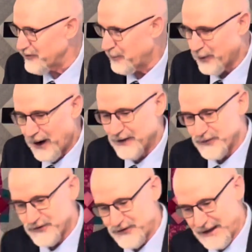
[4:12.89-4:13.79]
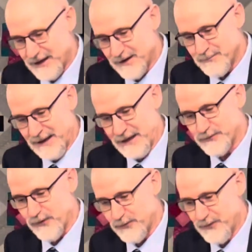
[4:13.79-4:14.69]
of the prophecy being
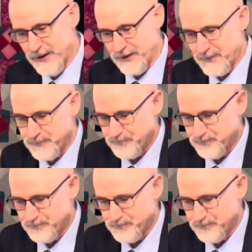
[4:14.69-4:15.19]
fulfilled.